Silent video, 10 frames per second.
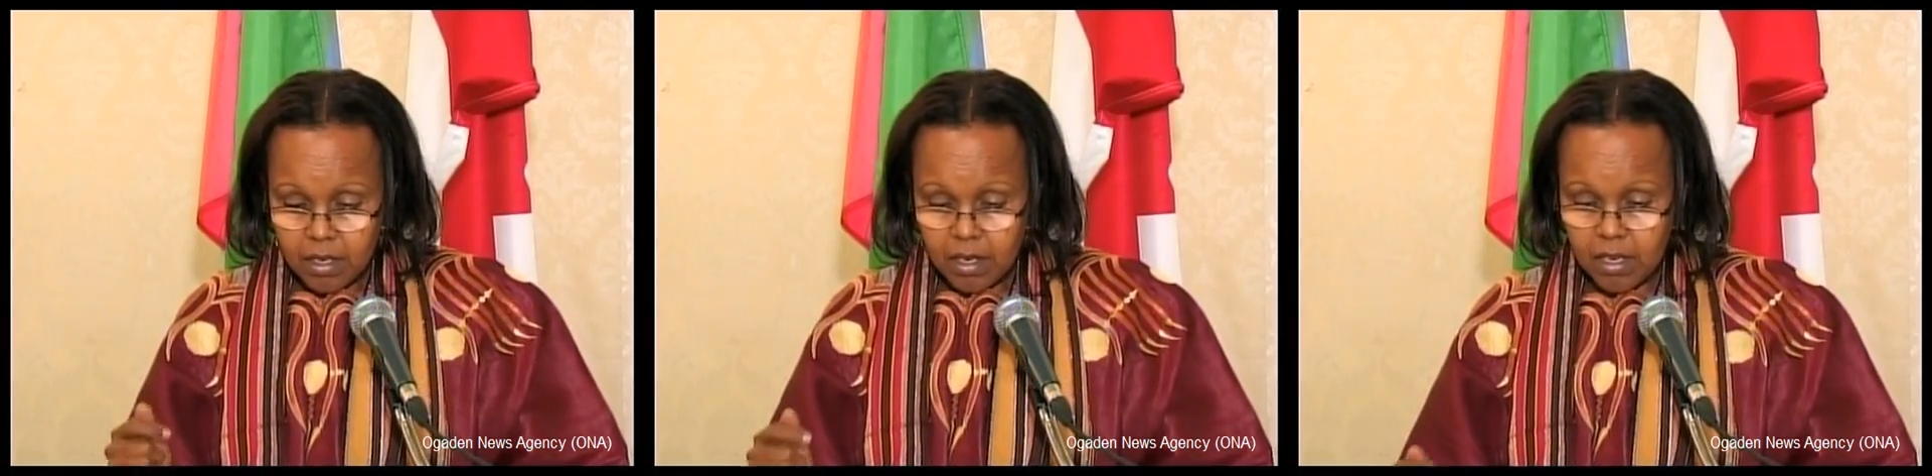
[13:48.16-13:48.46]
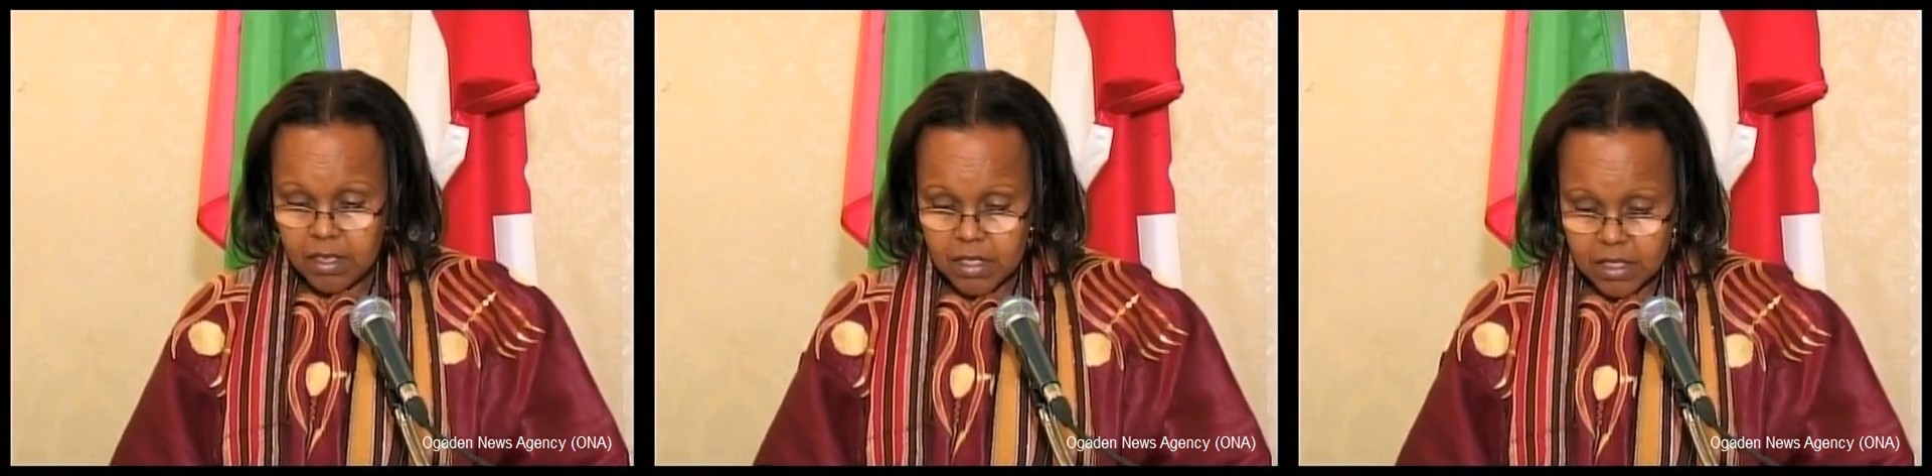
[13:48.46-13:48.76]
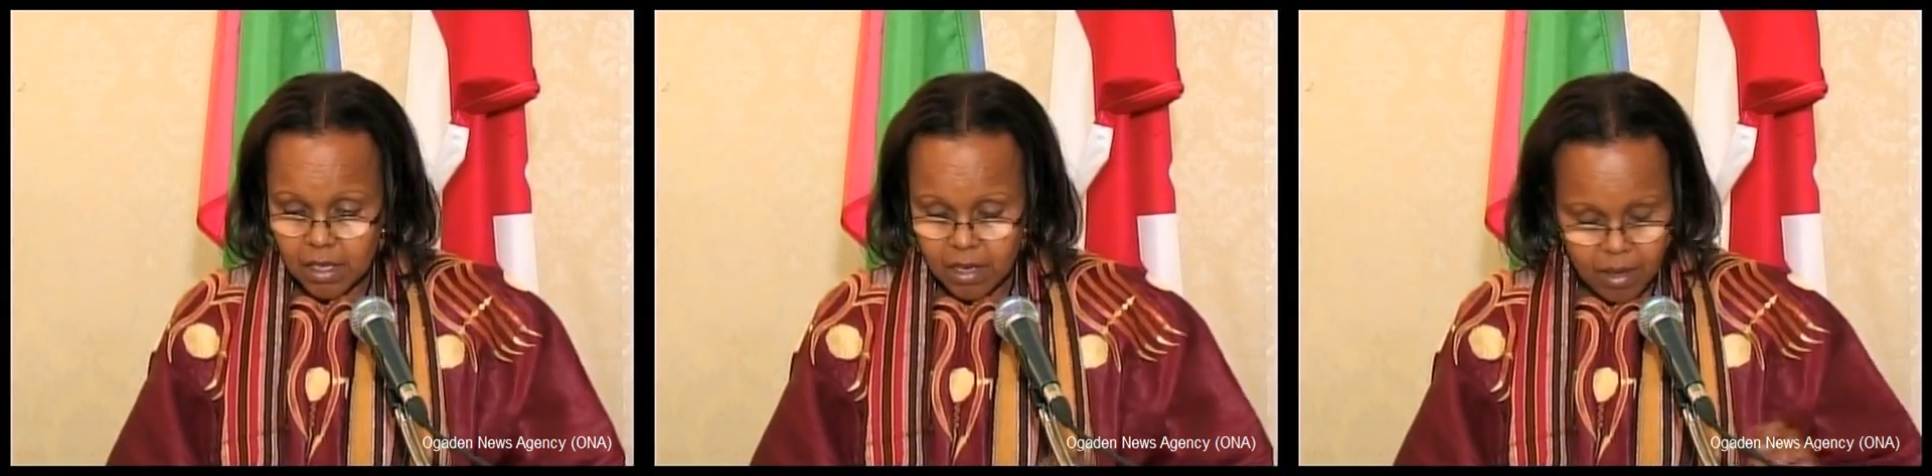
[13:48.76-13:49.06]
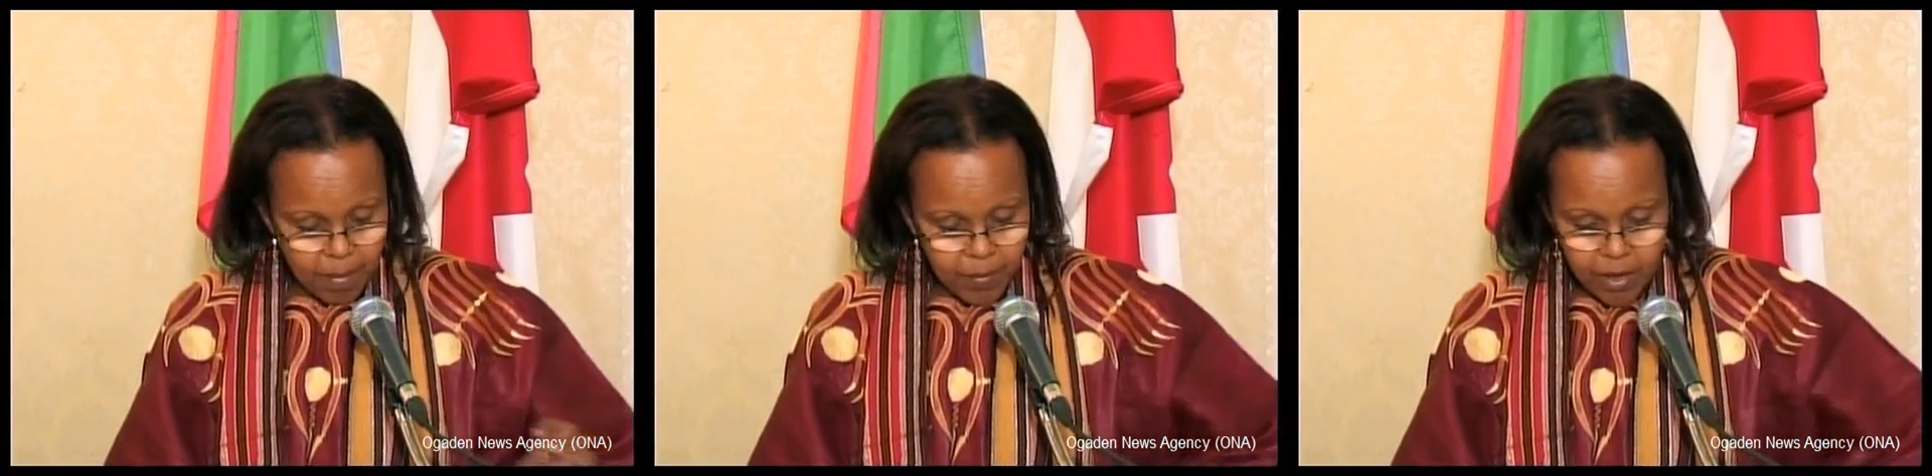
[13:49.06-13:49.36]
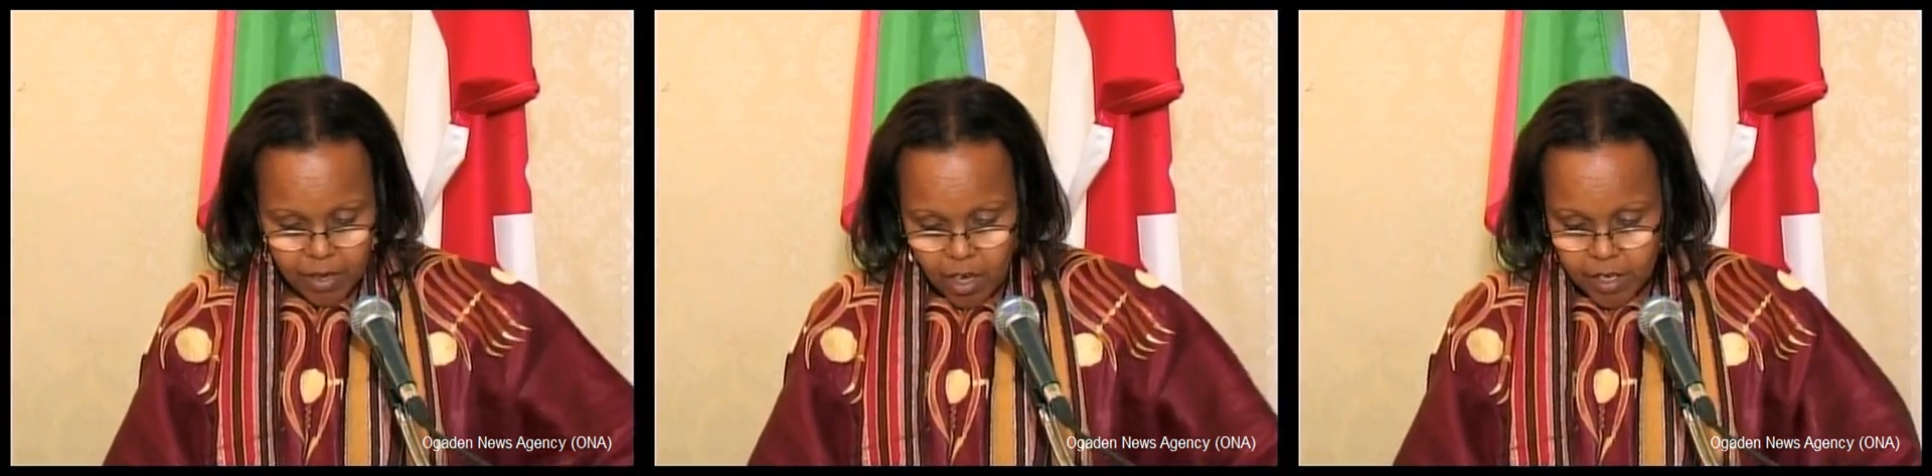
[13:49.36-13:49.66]
There is
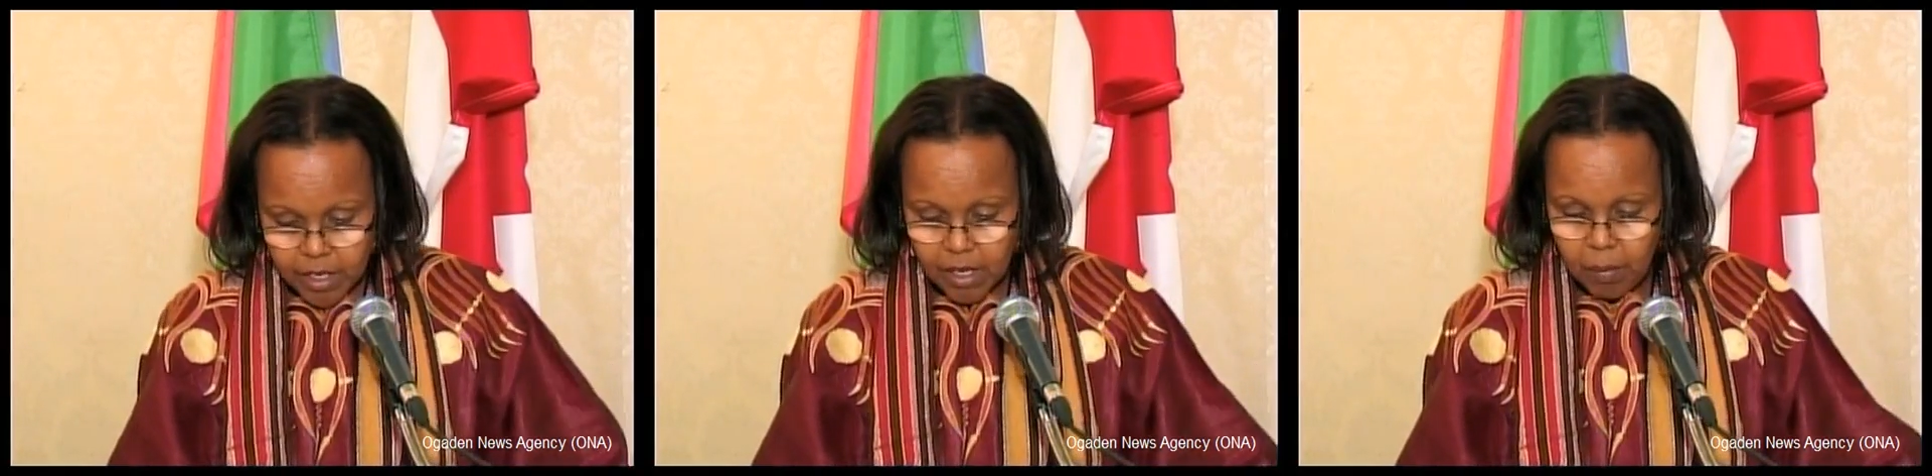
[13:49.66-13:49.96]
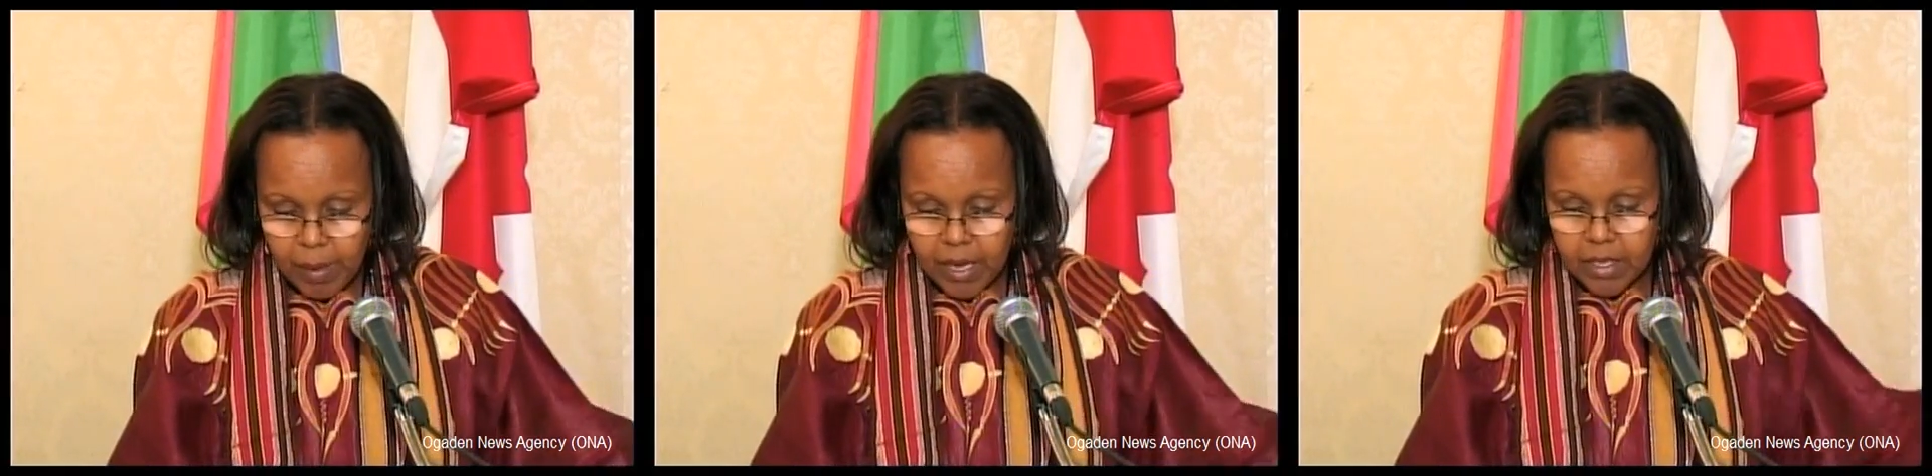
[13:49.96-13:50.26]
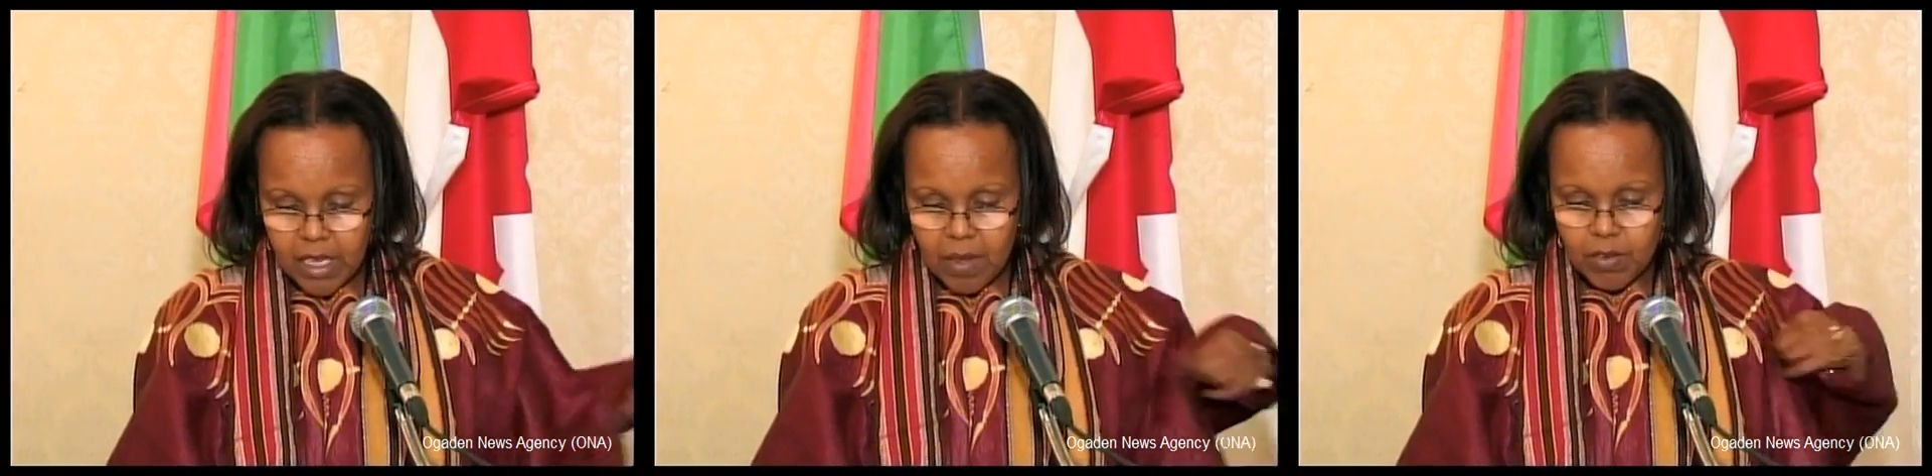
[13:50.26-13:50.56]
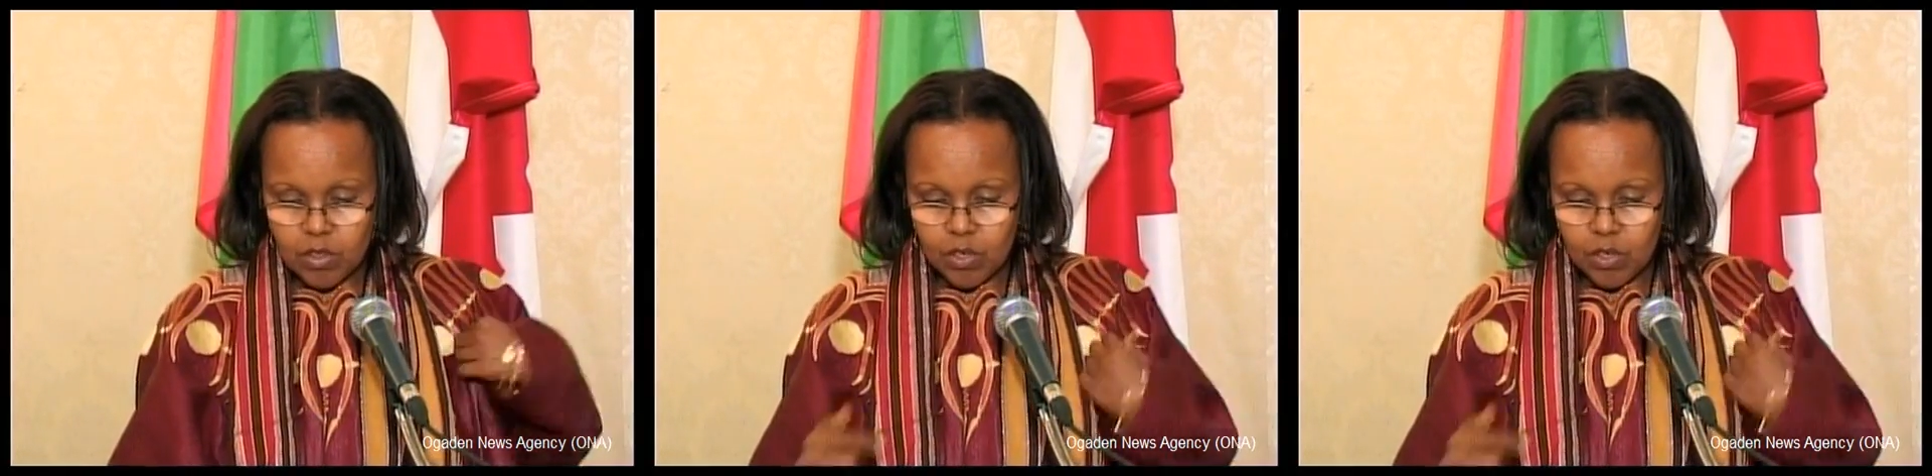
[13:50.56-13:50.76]
an article by David